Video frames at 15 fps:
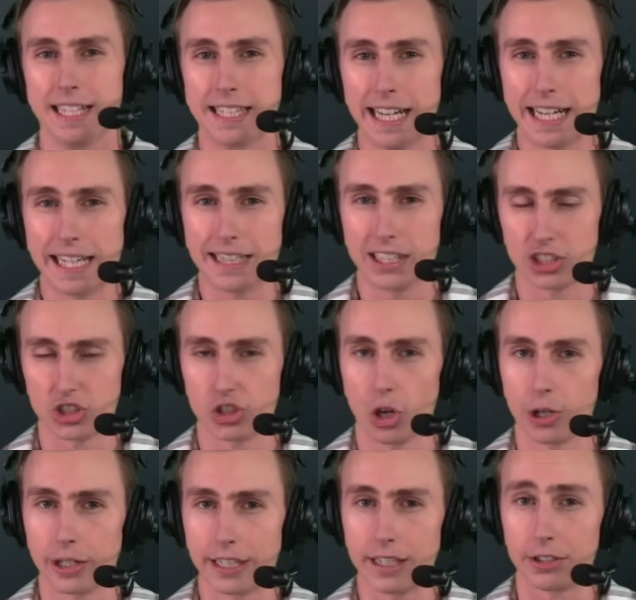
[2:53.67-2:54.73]
getting the
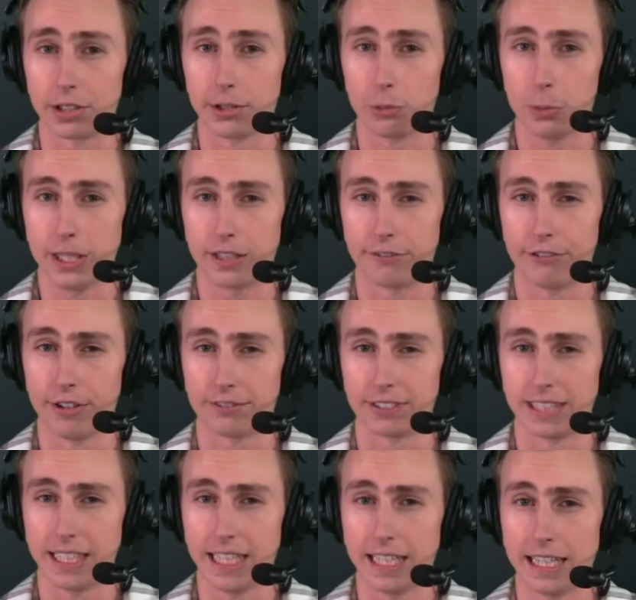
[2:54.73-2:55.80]
start here in Week
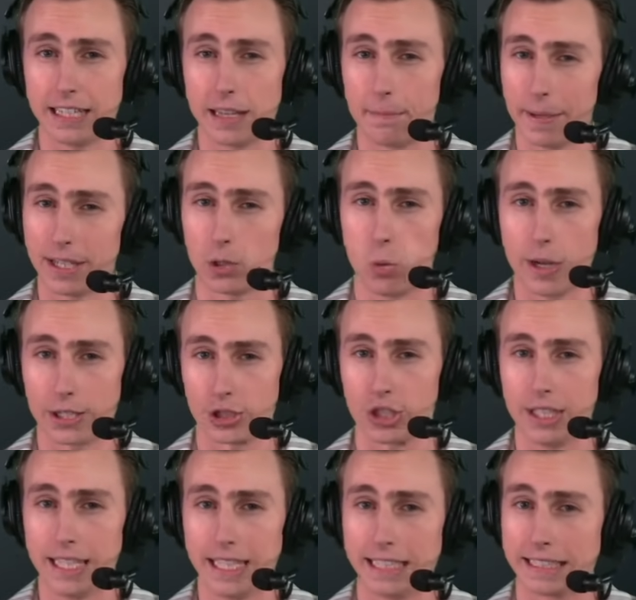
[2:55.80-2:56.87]
15, and the big
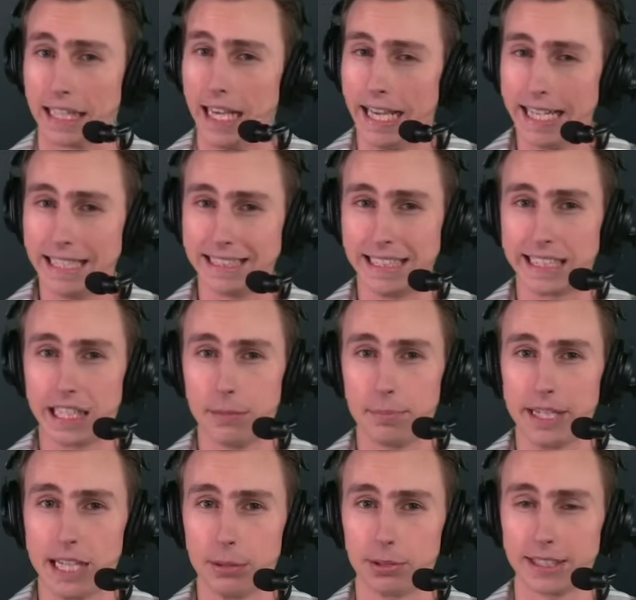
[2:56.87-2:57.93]
question is he going to
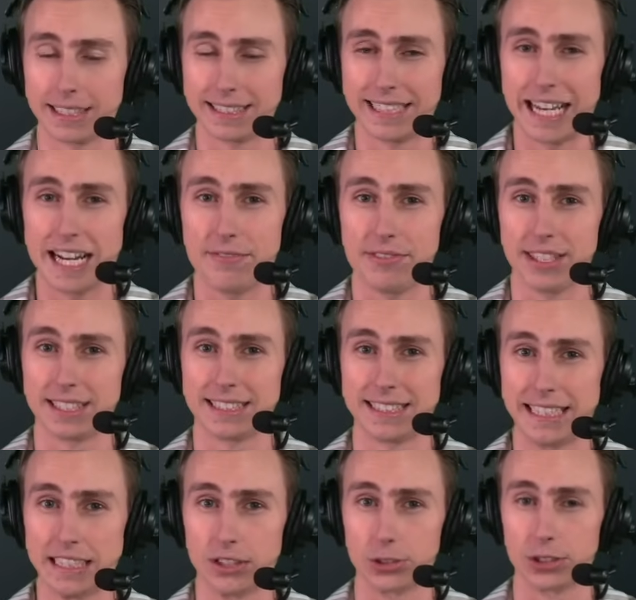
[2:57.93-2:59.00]
be able to save the
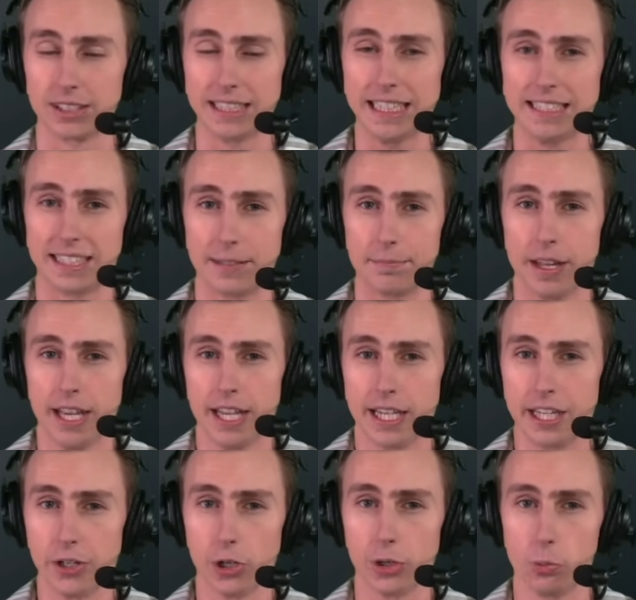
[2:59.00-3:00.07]
Steelers season
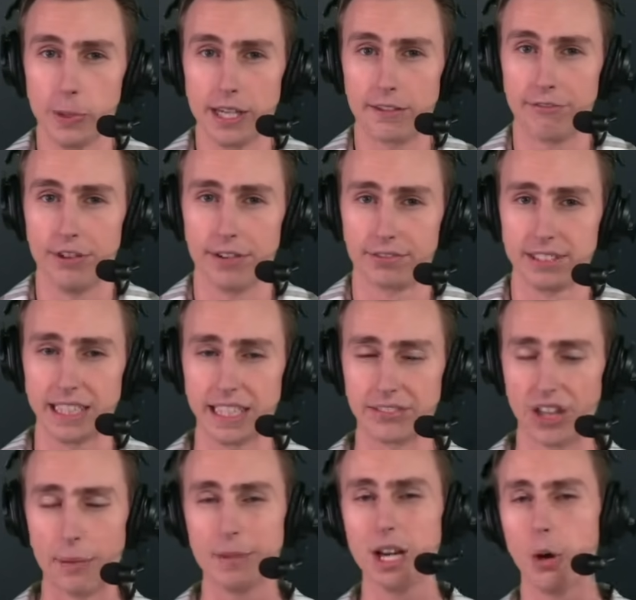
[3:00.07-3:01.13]
here in Week 15?
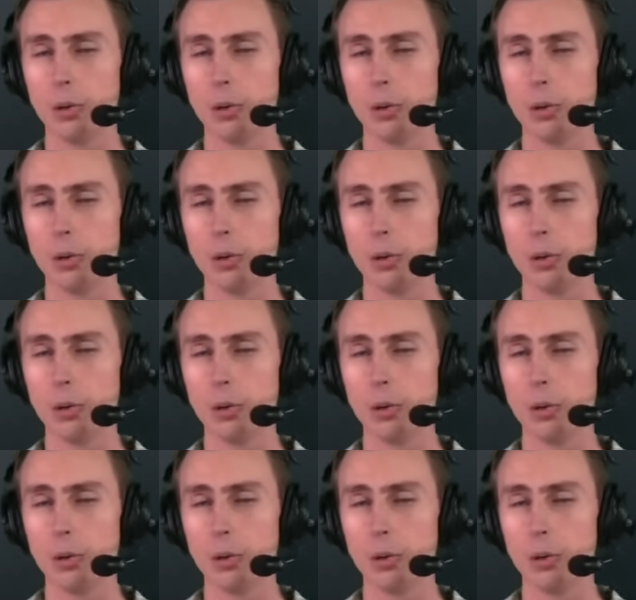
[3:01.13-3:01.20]
Let me know